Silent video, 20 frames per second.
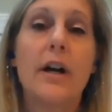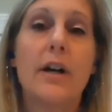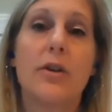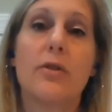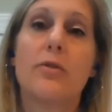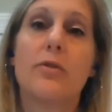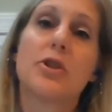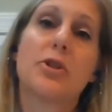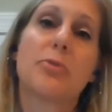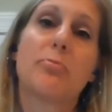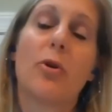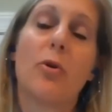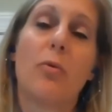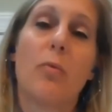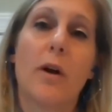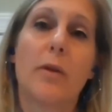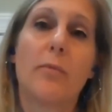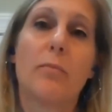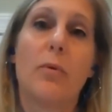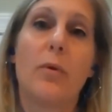you just put
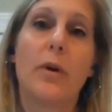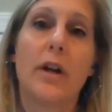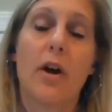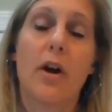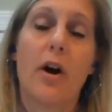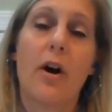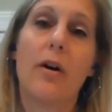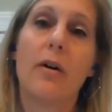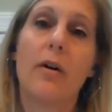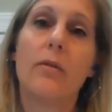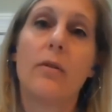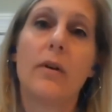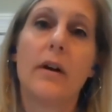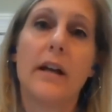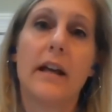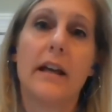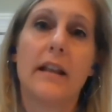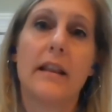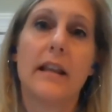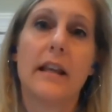1.0
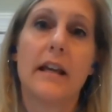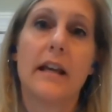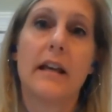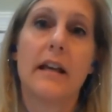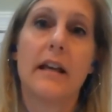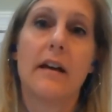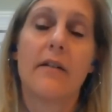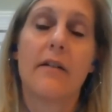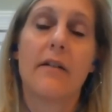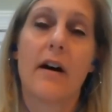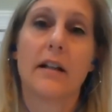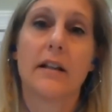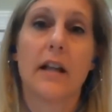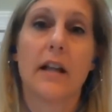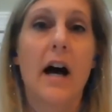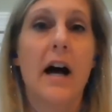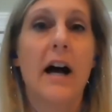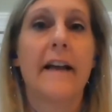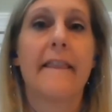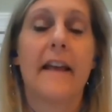in the
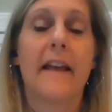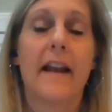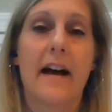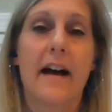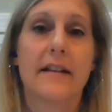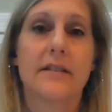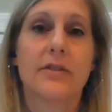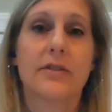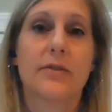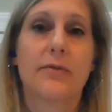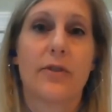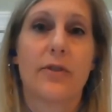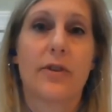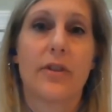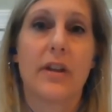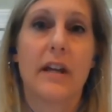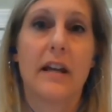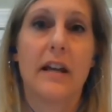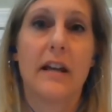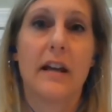line that asks for
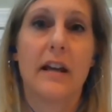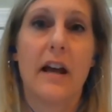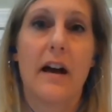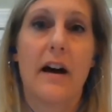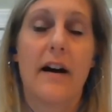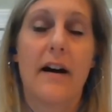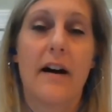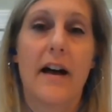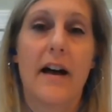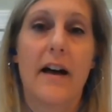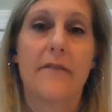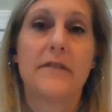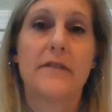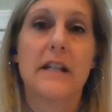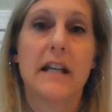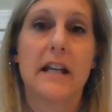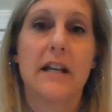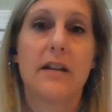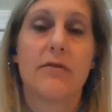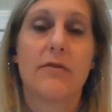the
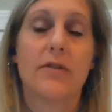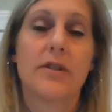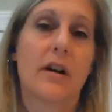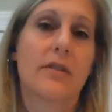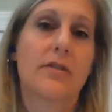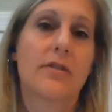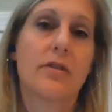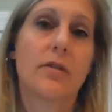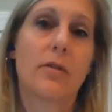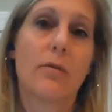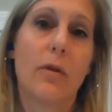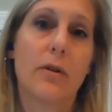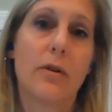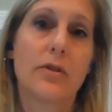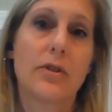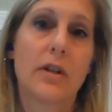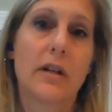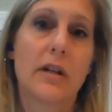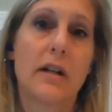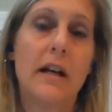FTE reduction
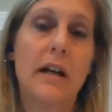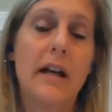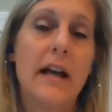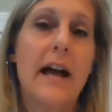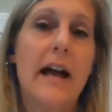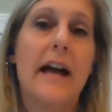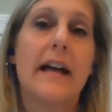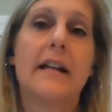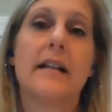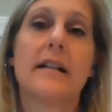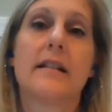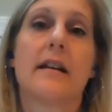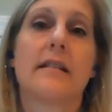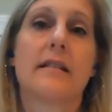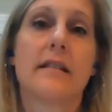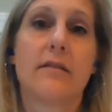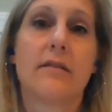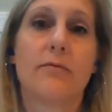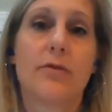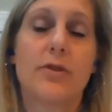quotient, and it
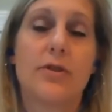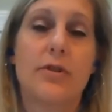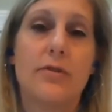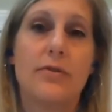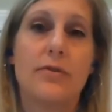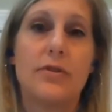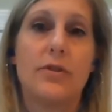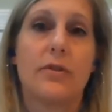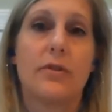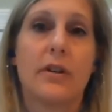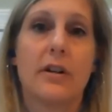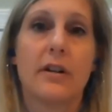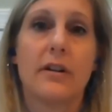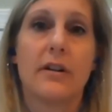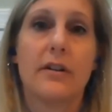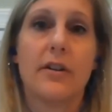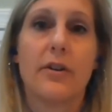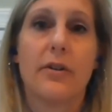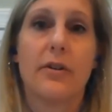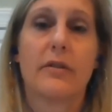doesn't reduce
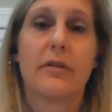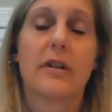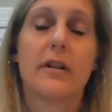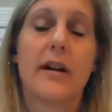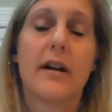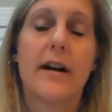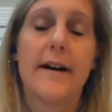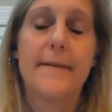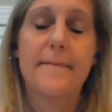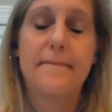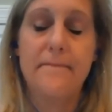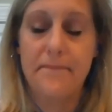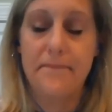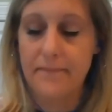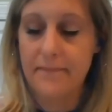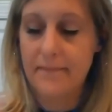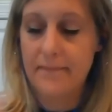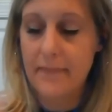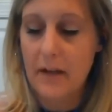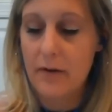your
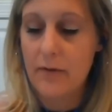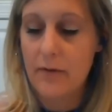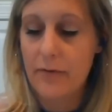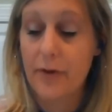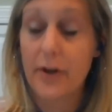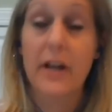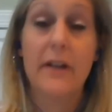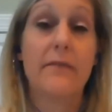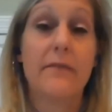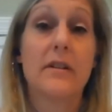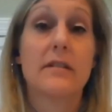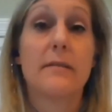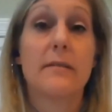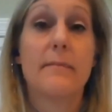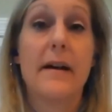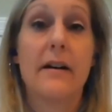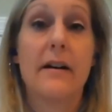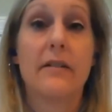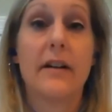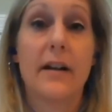forgiveness
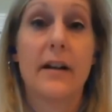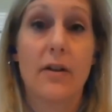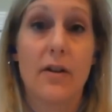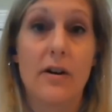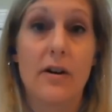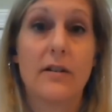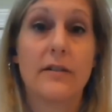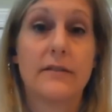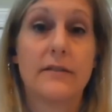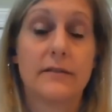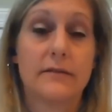amount at all.